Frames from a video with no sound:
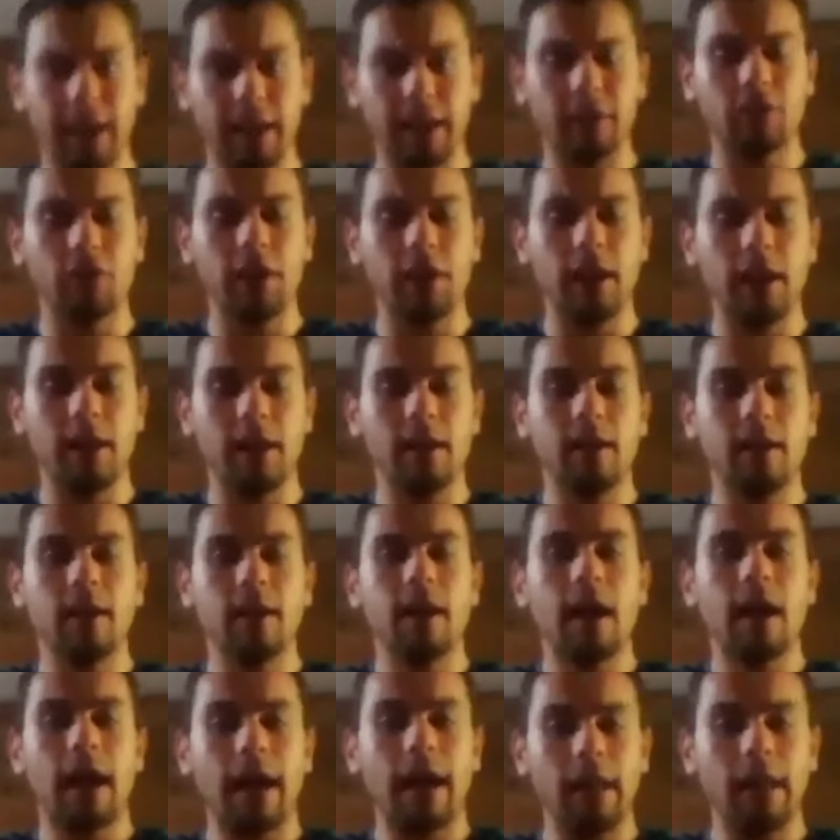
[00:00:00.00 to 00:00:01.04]
a tree
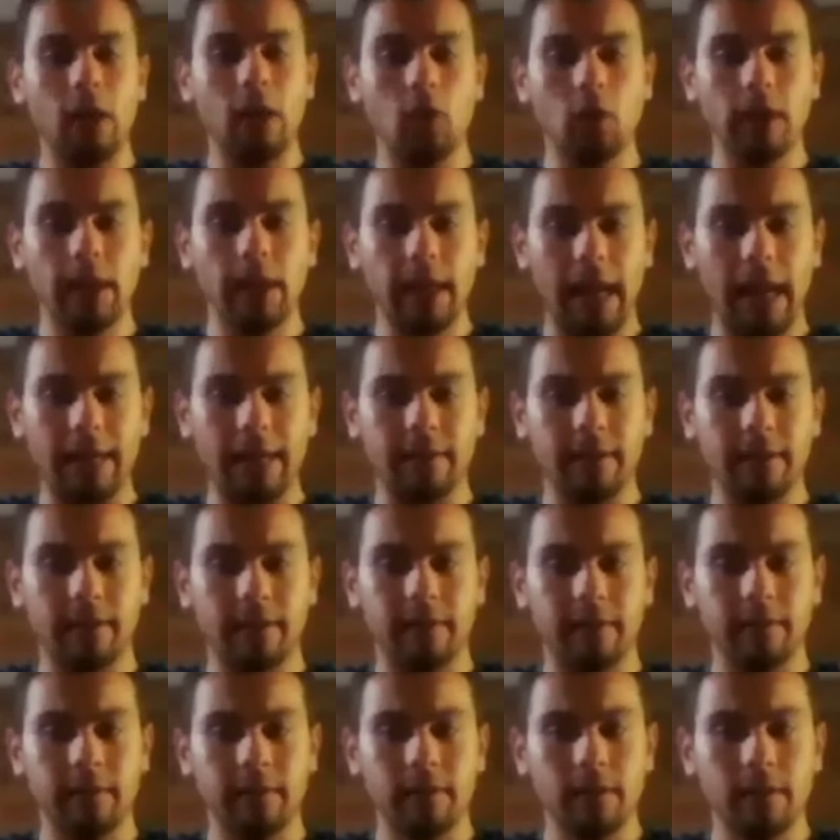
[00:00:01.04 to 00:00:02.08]
and looking at it,
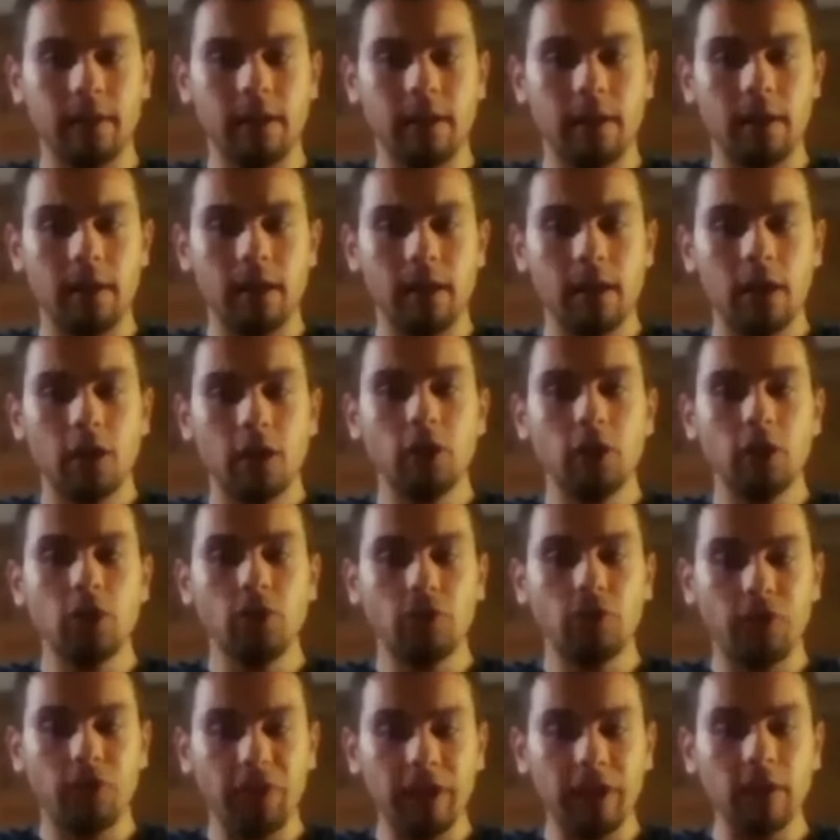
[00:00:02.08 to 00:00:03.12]
you
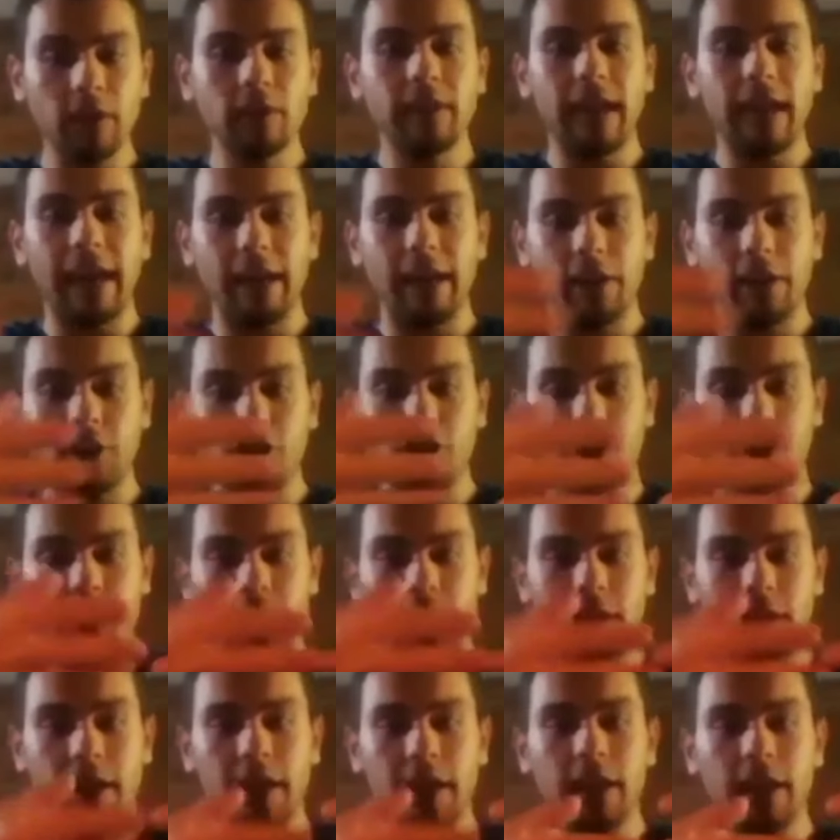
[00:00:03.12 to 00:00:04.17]
feel the
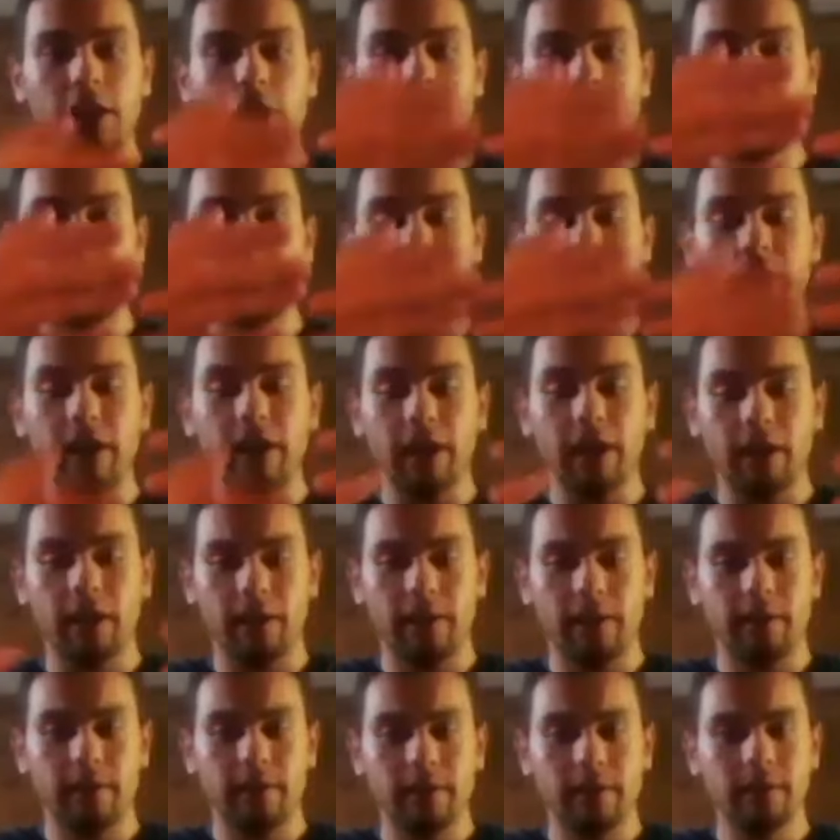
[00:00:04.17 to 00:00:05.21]
energy in your
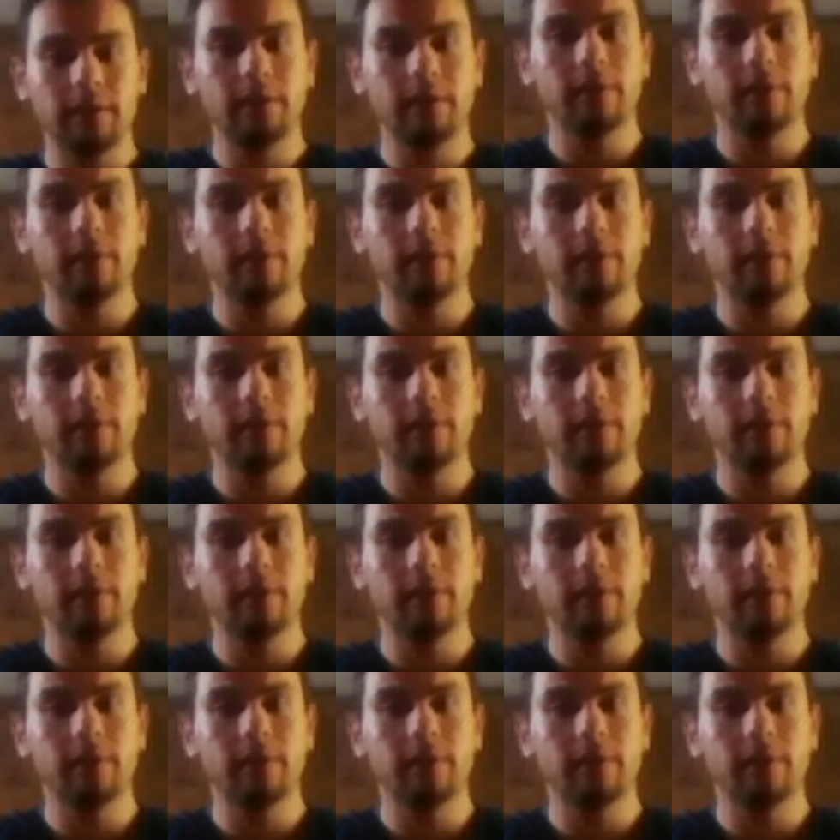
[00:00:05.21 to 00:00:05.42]
fingers.